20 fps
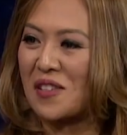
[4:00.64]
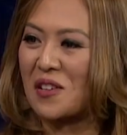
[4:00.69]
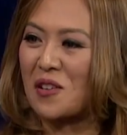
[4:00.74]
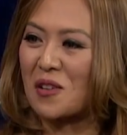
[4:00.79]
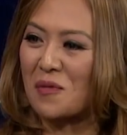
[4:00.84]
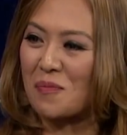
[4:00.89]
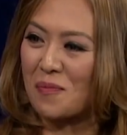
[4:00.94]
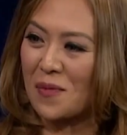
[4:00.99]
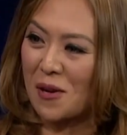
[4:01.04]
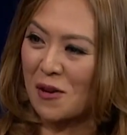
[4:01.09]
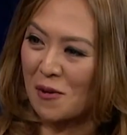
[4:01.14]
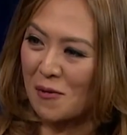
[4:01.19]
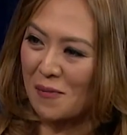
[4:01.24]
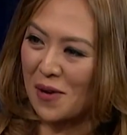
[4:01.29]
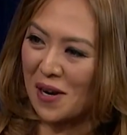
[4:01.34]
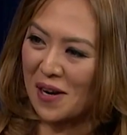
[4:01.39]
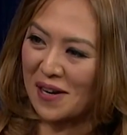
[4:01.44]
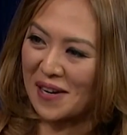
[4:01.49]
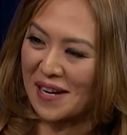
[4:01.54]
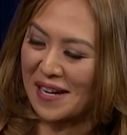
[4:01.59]
there are bear
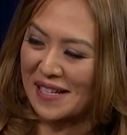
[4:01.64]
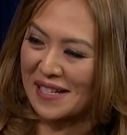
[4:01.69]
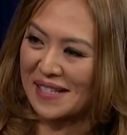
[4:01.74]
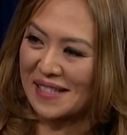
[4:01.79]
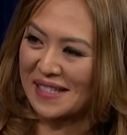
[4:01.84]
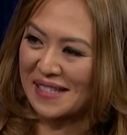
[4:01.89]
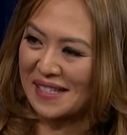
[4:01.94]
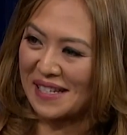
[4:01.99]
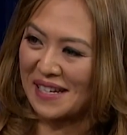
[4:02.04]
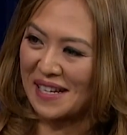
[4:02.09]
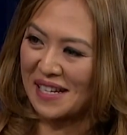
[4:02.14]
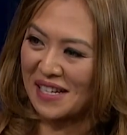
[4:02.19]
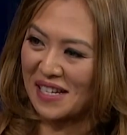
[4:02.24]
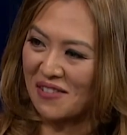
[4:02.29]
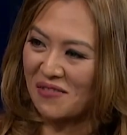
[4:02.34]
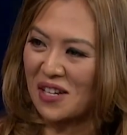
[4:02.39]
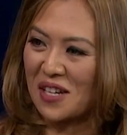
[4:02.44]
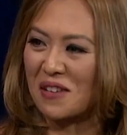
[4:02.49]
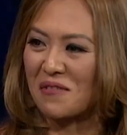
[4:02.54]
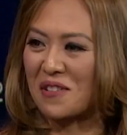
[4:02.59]
markets. And
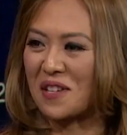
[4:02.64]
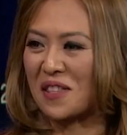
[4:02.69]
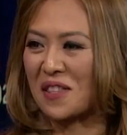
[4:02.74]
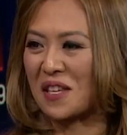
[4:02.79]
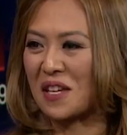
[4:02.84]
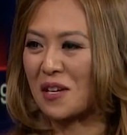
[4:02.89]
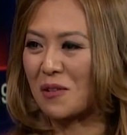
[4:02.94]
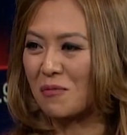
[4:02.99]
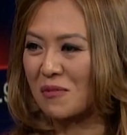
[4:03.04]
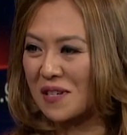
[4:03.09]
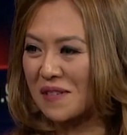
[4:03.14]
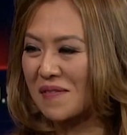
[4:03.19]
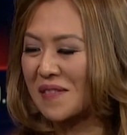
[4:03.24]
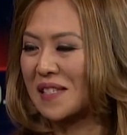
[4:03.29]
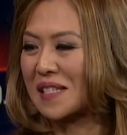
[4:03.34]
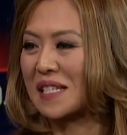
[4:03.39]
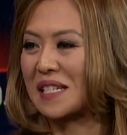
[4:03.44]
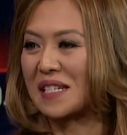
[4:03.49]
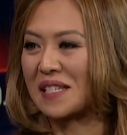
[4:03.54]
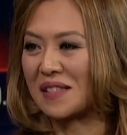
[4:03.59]
given everything we've
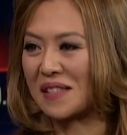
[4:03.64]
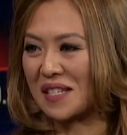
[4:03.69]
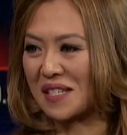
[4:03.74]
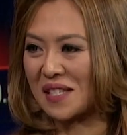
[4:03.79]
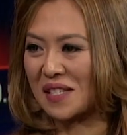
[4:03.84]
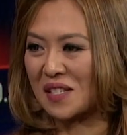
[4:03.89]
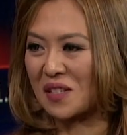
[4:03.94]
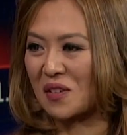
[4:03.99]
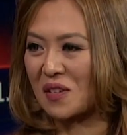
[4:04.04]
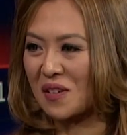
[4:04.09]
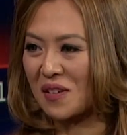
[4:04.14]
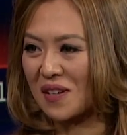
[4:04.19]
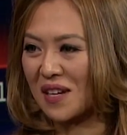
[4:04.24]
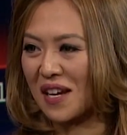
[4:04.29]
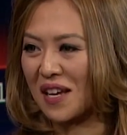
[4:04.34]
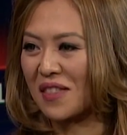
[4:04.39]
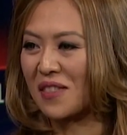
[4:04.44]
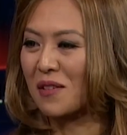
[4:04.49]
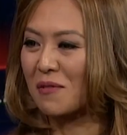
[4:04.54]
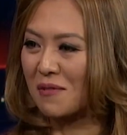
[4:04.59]
seen this year
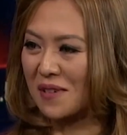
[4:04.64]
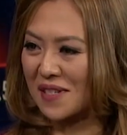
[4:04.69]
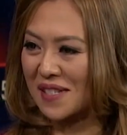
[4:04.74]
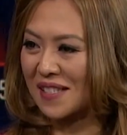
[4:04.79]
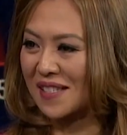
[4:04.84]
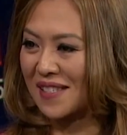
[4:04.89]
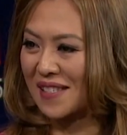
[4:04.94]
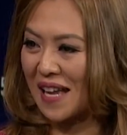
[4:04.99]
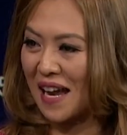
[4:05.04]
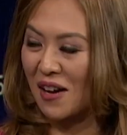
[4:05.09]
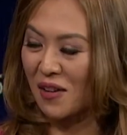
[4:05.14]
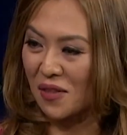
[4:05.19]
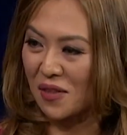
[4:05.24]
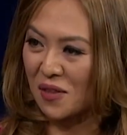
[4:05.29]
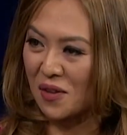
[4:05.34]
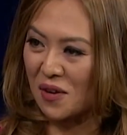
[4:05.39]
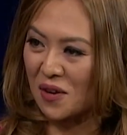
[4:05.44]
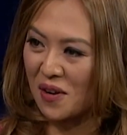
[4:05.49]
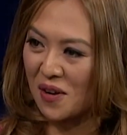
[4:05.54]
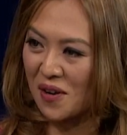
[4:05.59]
and the risks out
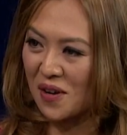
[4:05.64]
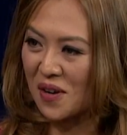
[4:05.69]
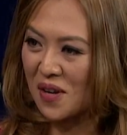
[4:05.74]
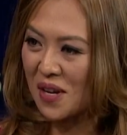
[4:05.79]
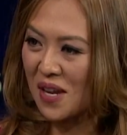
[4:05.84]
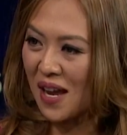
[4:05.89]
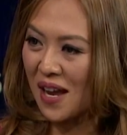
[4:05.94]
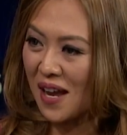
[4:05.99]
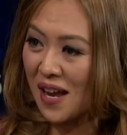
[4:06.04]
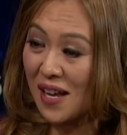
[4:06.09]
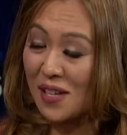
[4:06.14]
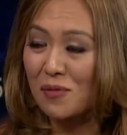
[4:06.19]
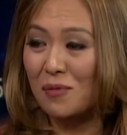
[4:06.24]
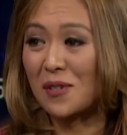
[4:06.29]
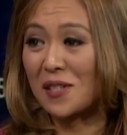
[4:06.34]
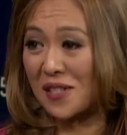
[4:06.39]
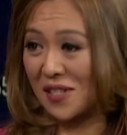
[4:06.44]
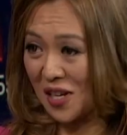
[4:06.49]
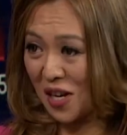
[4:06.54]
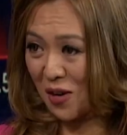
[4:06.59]
there, as
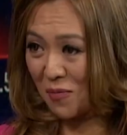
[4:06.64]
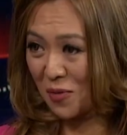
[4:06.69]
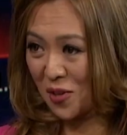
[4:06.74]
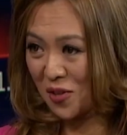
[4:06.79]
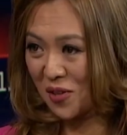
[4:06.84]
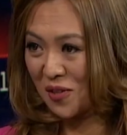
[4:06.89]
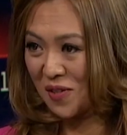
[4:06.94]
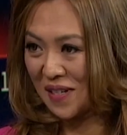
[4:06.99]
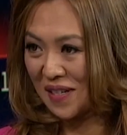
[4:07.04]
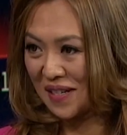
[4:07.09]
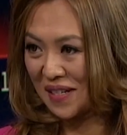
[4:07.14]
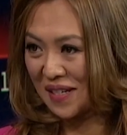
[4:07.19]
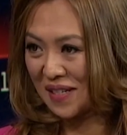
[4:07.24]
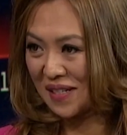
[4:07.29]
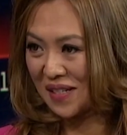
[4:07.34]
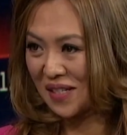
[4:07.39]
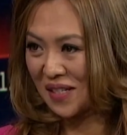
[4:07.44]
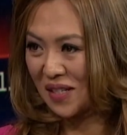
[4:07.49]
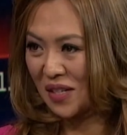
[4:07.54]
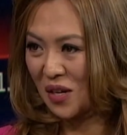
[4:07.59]
well as
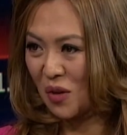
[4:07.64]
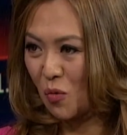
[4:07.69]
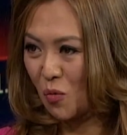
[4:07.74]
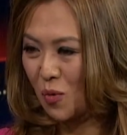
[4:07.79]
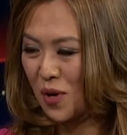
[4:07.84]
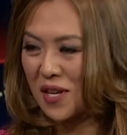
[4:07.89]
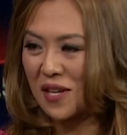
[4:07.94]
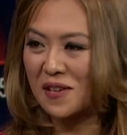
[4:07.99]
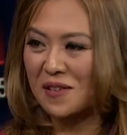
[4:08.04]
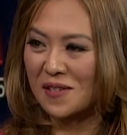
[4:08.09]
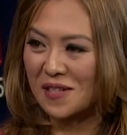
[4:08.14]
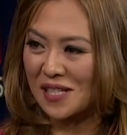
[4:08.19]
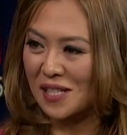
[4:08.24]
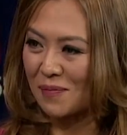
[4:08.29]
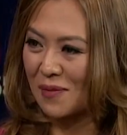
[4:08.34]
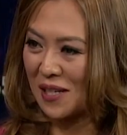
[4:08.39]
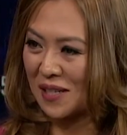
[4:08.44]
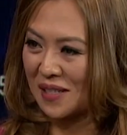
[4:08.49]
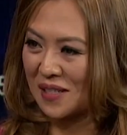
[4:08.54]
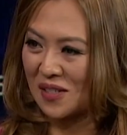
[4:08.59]
opportunities, what do you
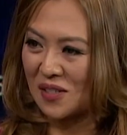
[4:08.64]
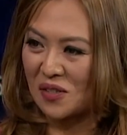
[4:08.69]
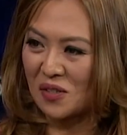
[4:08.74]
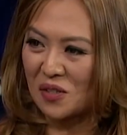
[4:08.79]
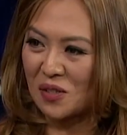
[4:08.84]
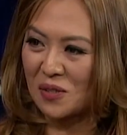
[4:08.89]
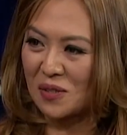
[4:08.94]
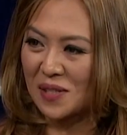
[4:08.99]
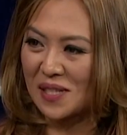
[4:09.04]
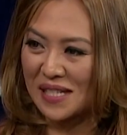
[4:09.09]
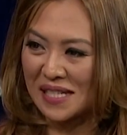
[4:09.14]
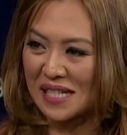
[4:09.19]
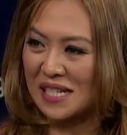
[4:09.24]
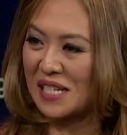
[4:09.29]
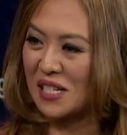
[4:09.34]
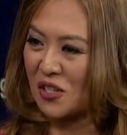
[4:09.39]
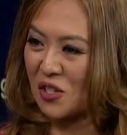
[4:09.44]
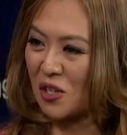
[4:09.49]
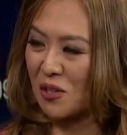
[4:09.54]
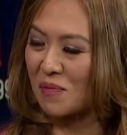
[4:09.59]
expect to
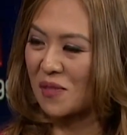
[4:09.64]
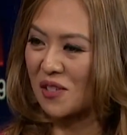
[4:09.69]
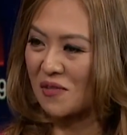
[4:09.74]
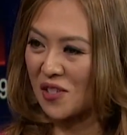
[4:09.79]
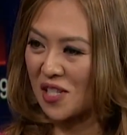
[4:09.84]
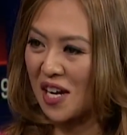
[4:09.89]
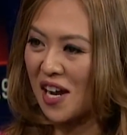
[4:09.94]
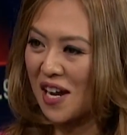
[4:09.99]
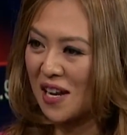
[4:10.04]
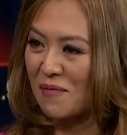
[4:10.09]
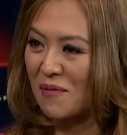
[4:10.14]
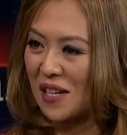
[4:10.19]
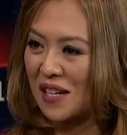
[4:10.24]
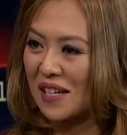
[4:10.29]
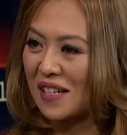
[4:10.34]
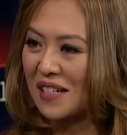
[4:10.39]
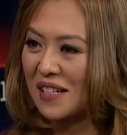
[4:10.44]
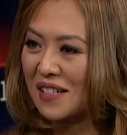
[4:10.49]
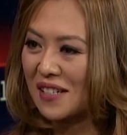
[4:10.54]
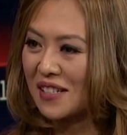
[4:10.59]
see in terms of
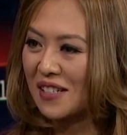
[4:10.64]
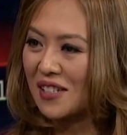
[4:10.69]
timing?